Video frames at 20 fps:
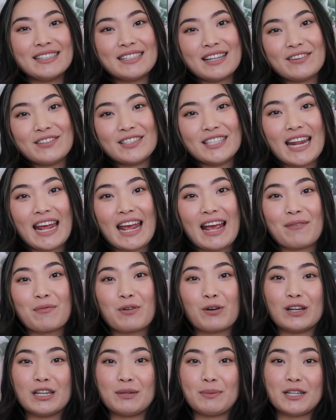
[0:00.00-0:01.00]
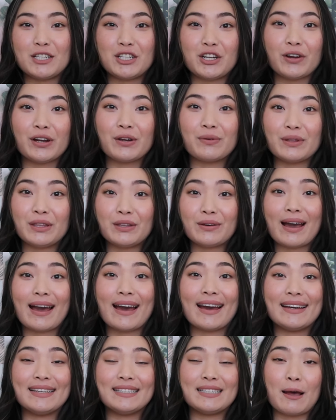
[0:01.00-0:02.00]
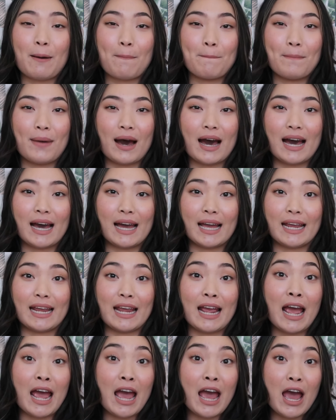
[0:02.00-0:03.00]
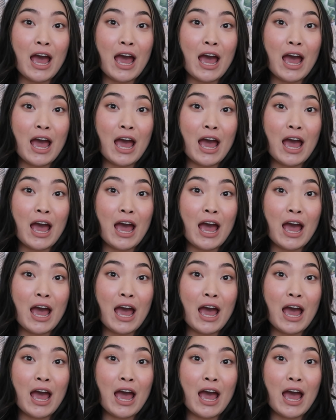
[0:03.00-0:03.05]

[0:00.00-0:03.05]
So today I'm going to be sharing with you guys my